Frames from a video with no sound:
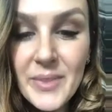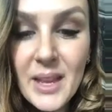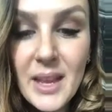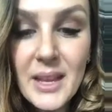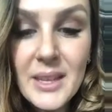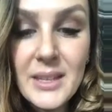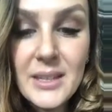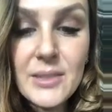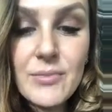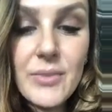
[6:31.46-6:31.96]

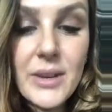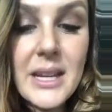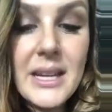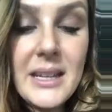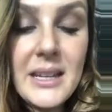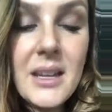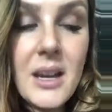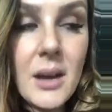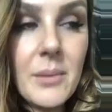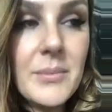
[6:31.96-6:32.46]
And it
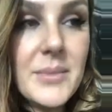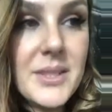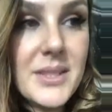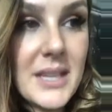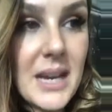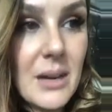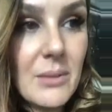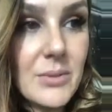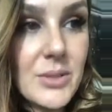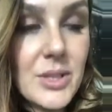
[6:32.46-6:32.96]
really comes
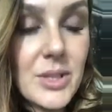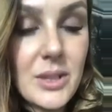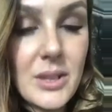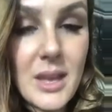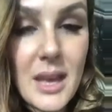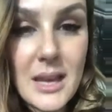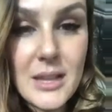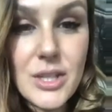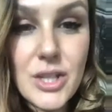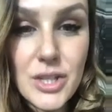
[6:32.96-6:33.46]
down to the
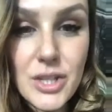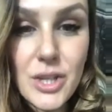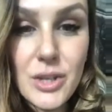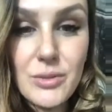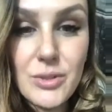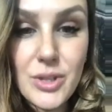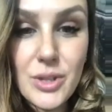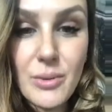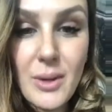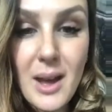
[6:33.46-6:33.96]

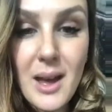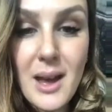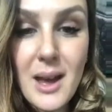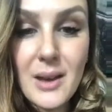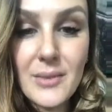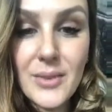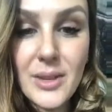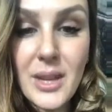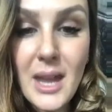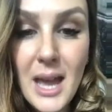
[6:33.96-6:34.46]
attitude you
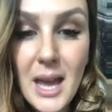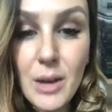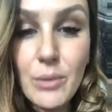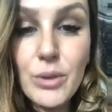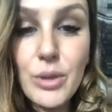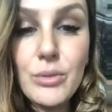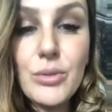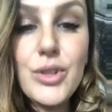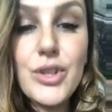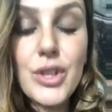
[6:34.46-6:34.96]
have and how
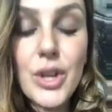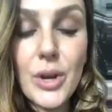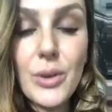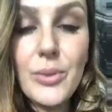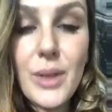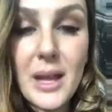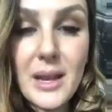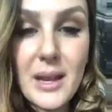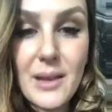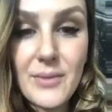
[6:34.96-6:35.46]
you show
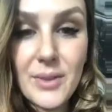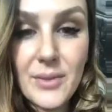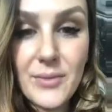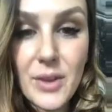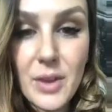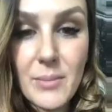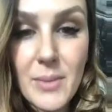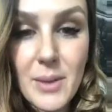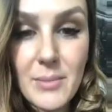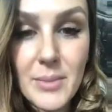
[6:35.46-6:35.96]
that level of
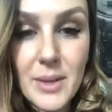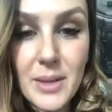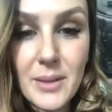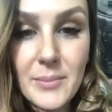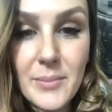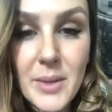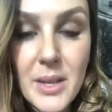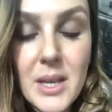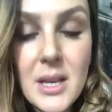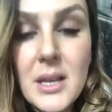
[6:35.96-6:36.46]

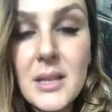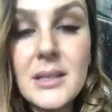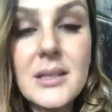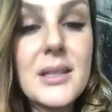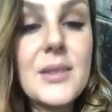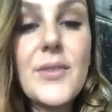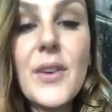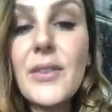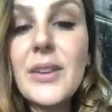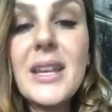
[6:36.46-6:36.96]
commitment. Because
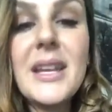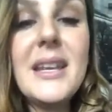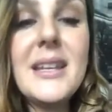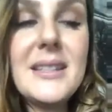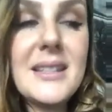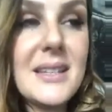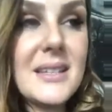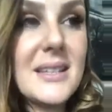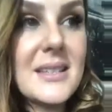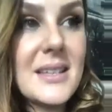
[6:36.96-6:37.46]
it's very
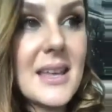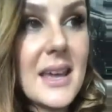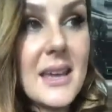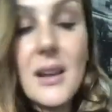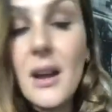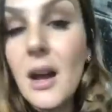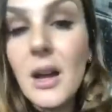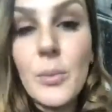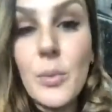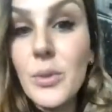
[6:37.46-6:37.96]
easy to say,
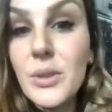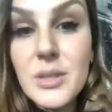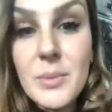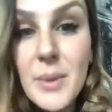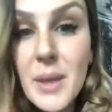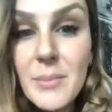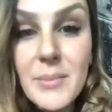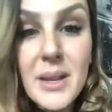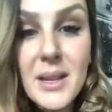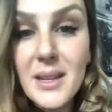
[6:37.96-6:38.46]
I want to
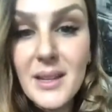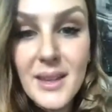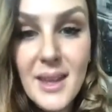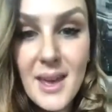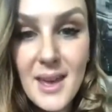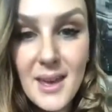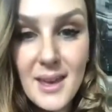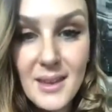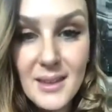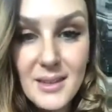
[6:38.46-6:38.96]
be a
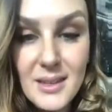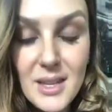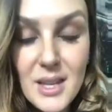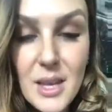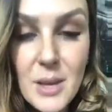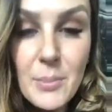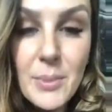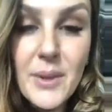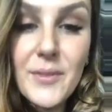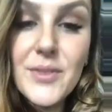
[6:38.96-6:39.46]
millionaire.
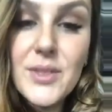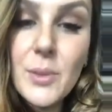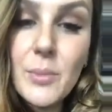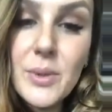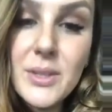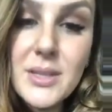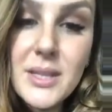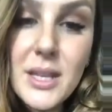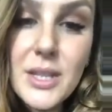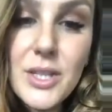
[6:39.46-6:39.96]
But if
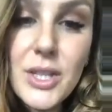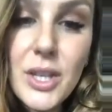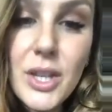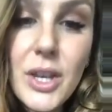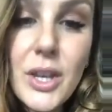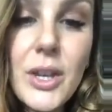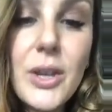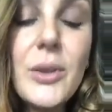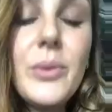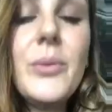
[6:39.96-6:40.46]
someone said to
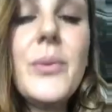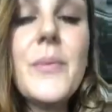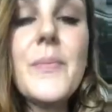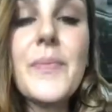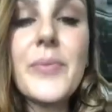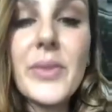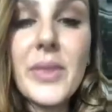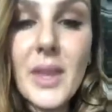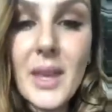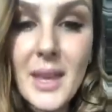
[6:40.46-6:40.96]
you,
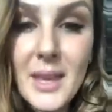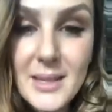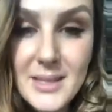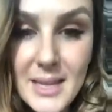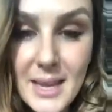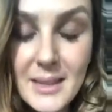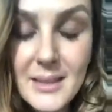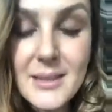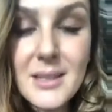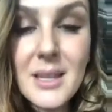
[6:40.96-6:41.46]
it
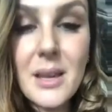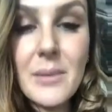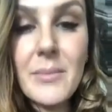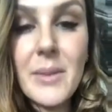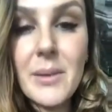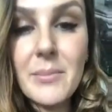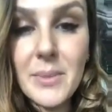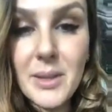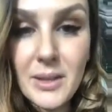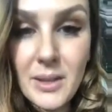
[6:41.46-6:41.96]
takes
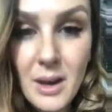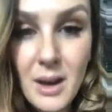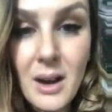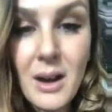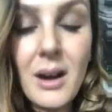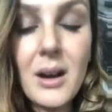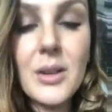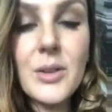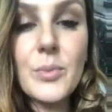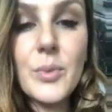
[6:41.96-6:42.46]
commitment,
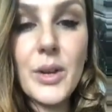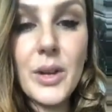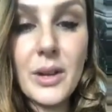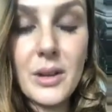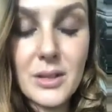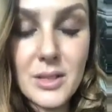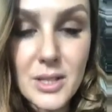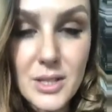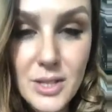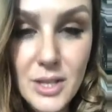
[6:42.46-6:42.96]
hard
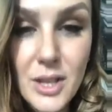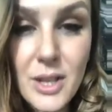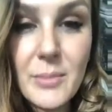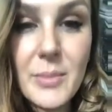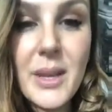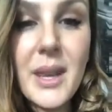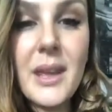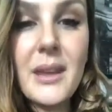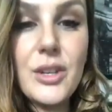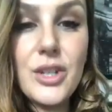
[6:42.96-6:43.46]
work,
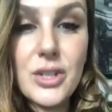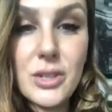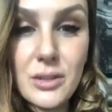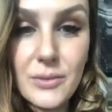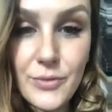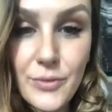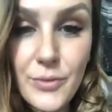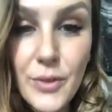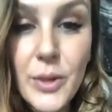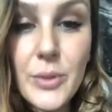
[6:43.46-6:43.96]
determination
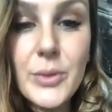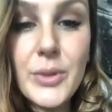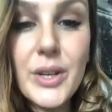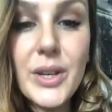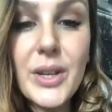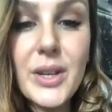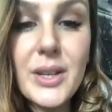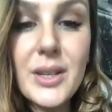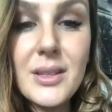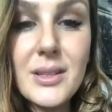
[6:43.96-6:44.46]
and
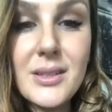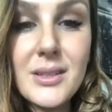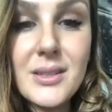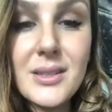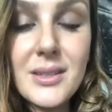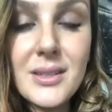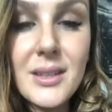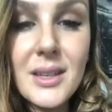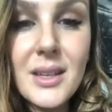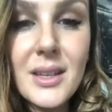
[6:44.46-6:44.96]

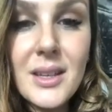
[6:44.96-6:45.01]
focus